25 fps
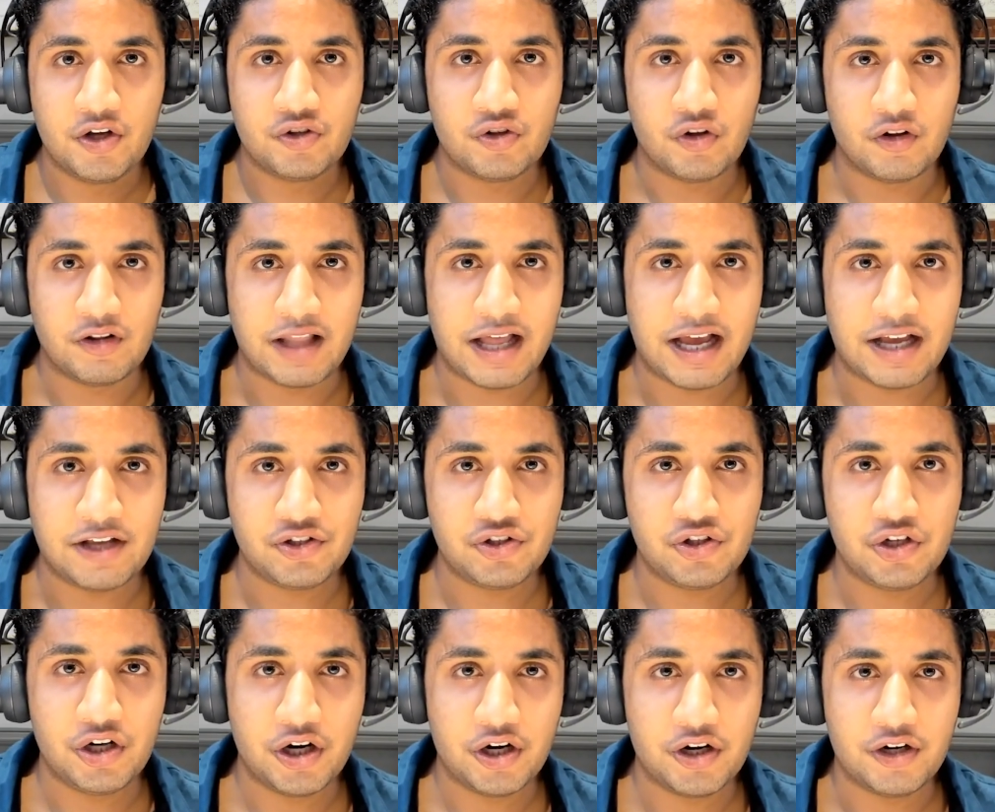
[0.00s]
So
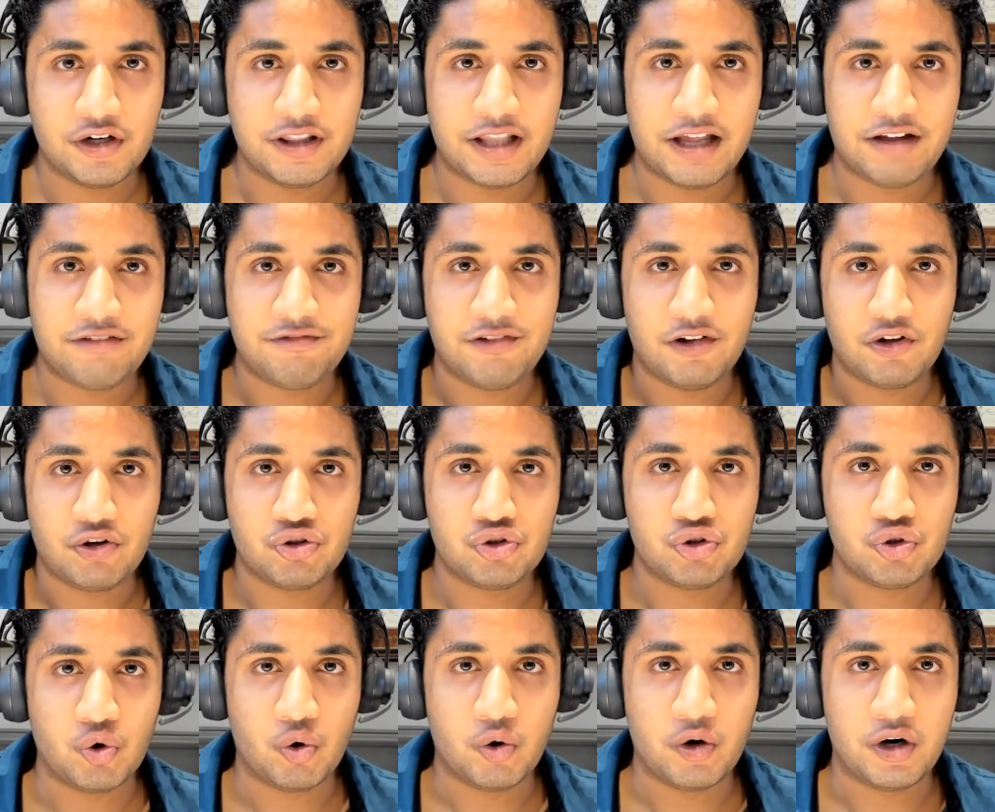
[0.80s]
last year they fell
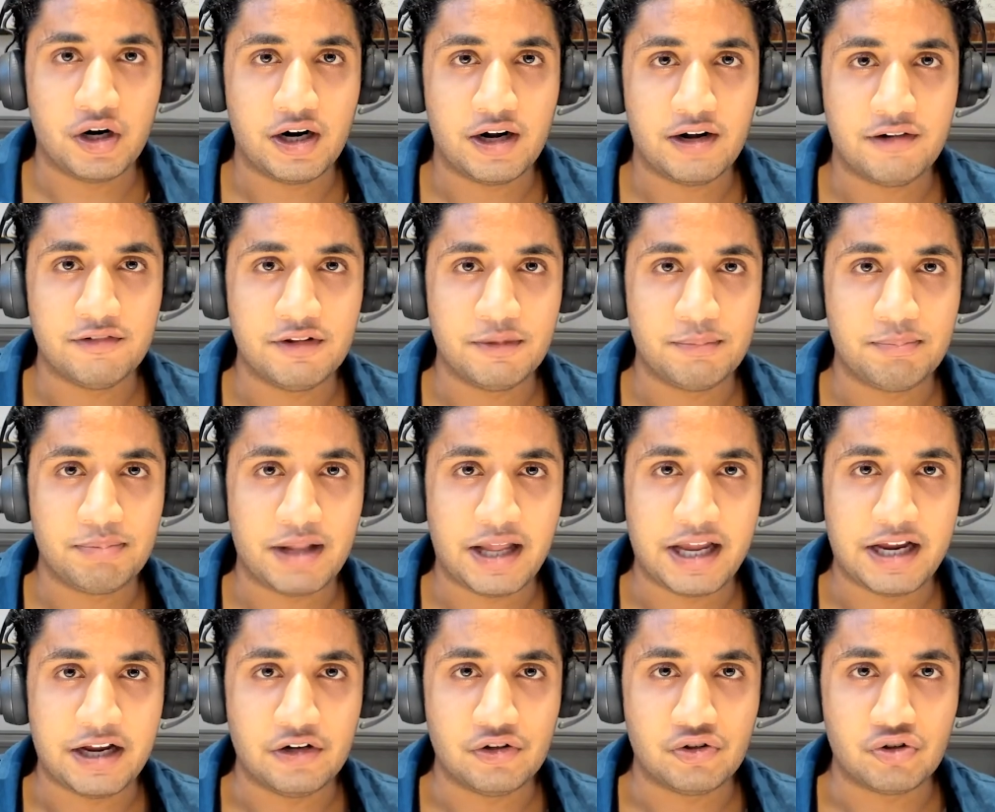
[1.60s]
short of the
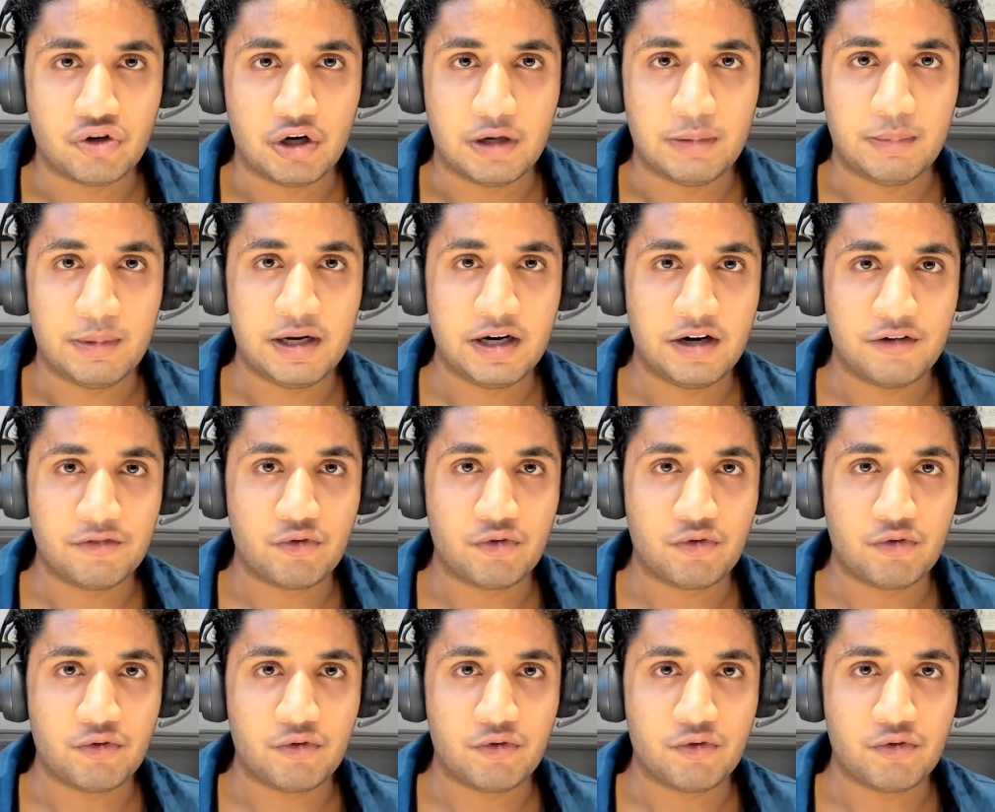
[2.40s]
play-in tournament.